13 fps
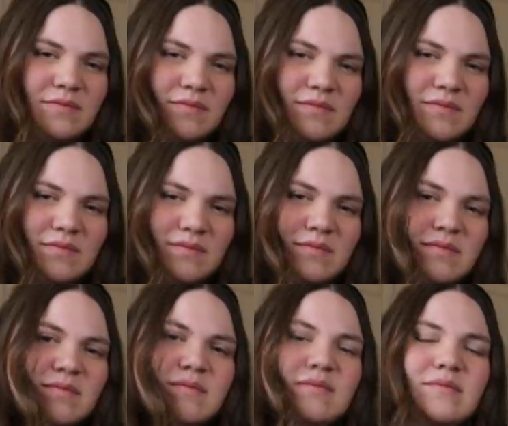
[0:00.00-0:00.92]

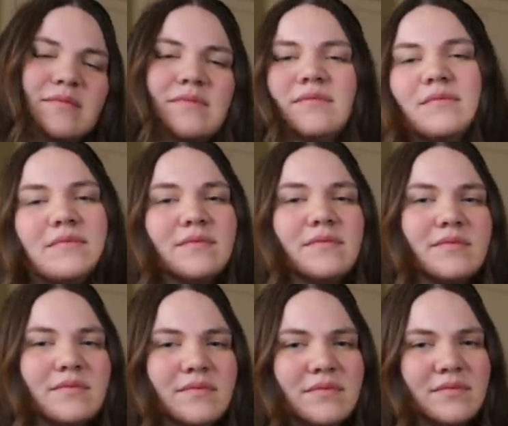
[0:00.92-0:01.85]

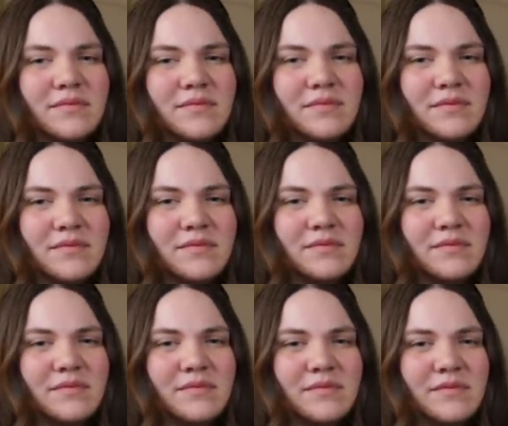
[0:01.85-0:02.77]

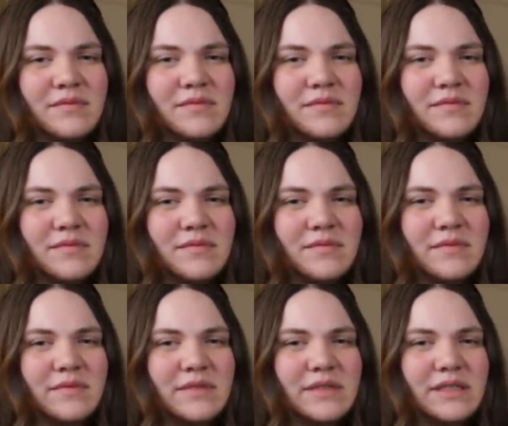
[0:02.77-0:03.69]

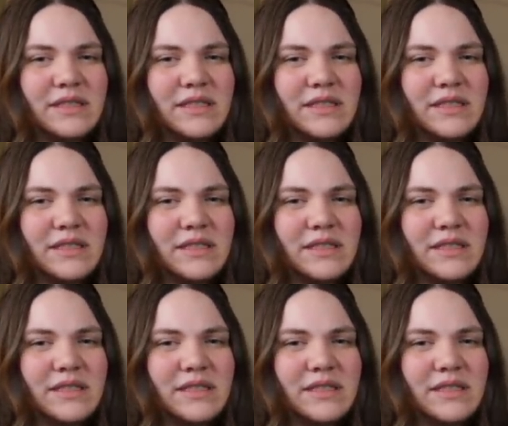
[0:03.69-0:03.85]
This person isn't speaking.